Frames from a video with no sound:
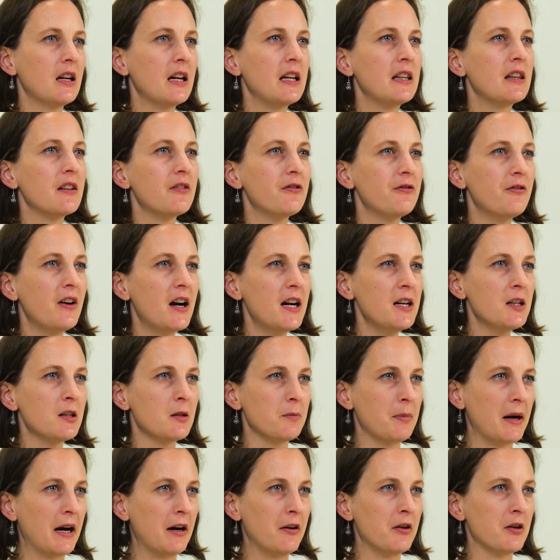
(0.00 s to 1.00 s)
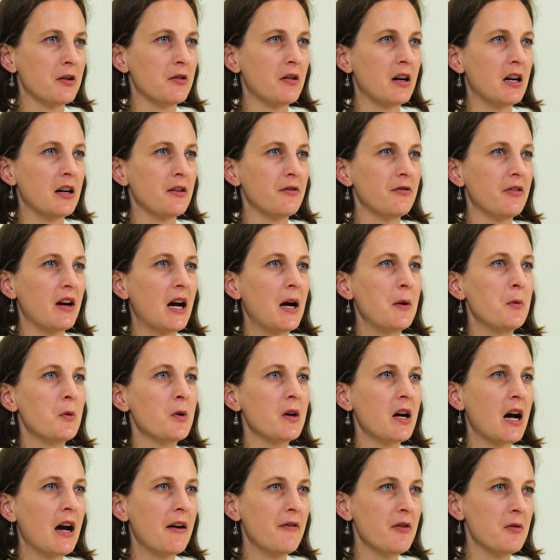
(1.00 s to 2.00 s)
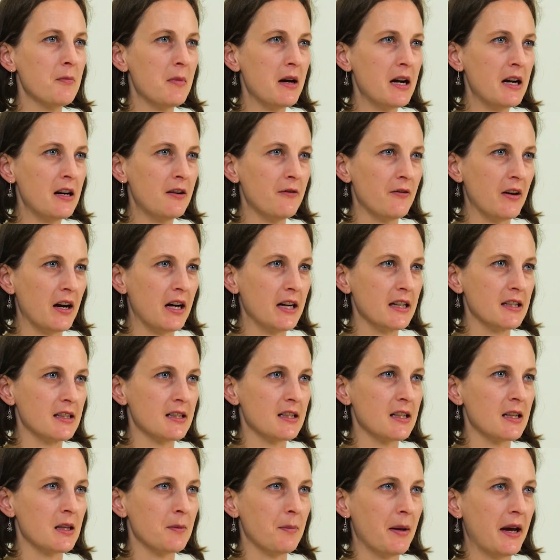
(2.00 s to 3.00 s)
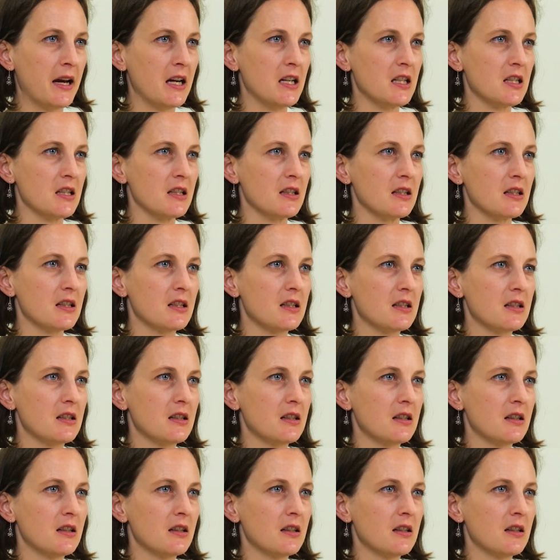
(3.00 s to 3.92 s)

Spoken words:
In the final paragraph, I will cover my advice to the patient.